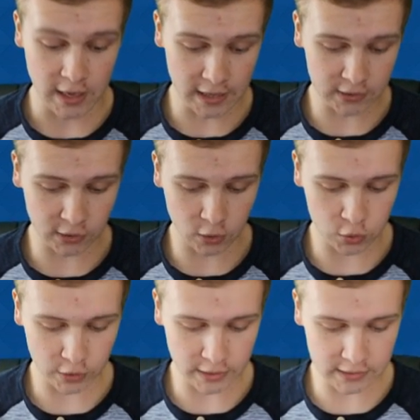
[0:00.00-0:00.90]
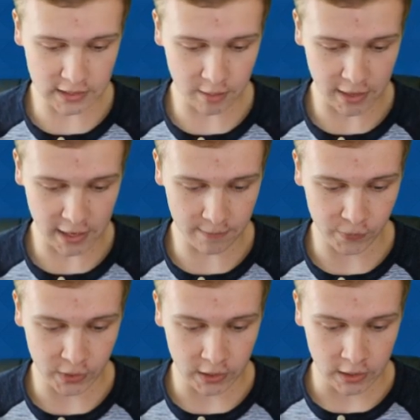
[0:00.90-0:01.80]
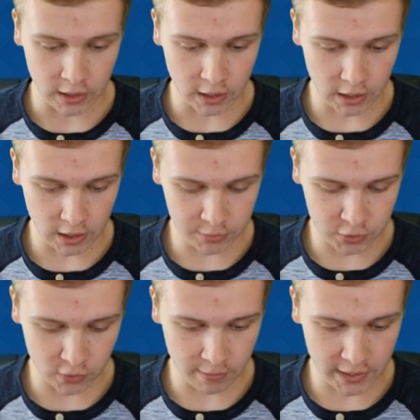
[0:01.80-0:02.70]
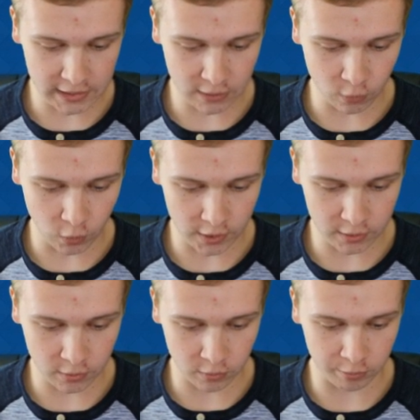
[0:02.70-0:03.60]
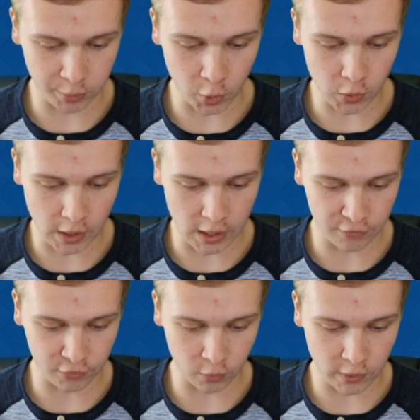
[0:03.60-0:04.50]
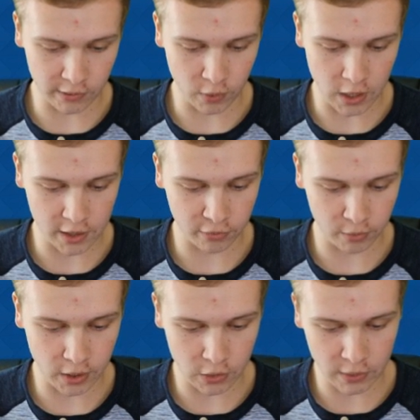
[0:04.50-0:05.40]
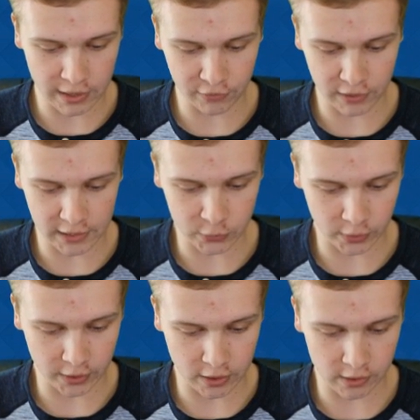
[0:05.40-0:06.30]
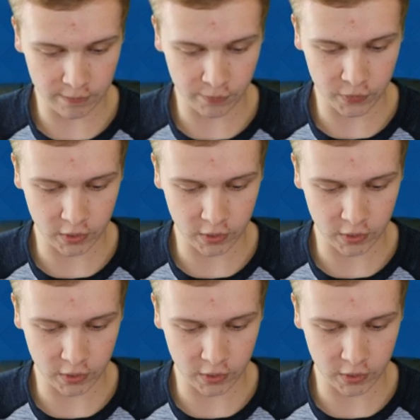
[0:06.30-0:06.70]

Executioner, that's not bad. Um, so it might get one bowl off or one rock throw, whatever you guys want to call it.